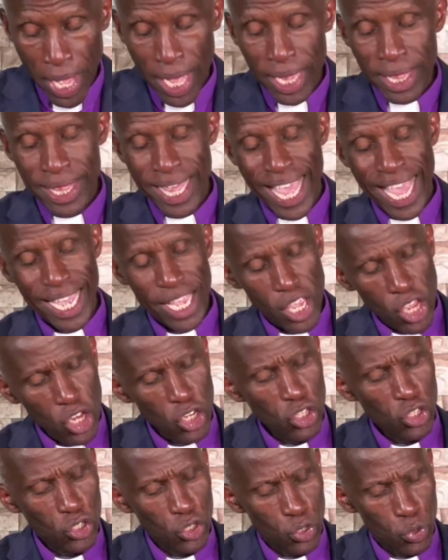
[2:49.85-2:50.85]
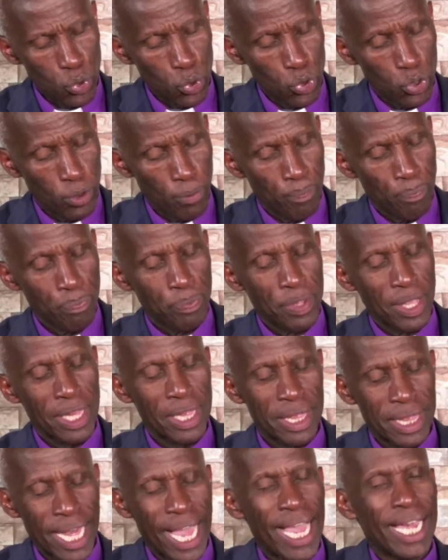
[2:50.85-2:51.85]
There are issues
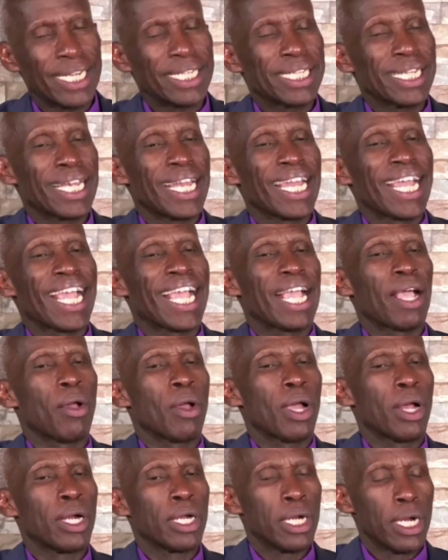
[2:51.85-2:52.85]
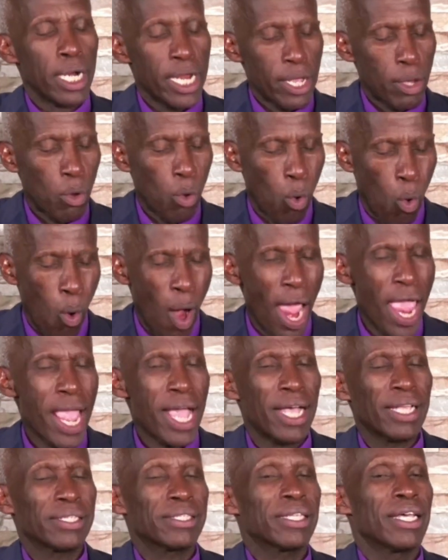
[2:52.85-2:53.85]
that
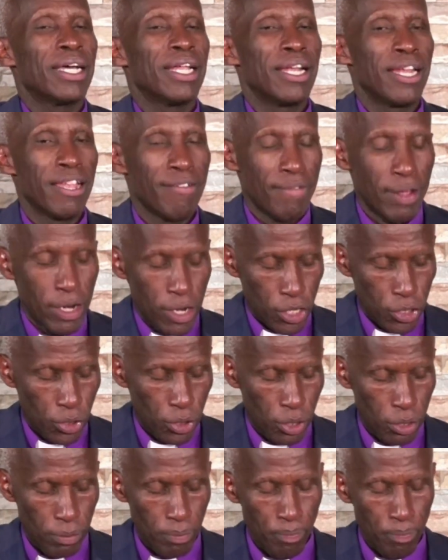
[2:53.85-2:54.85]
requires revelation.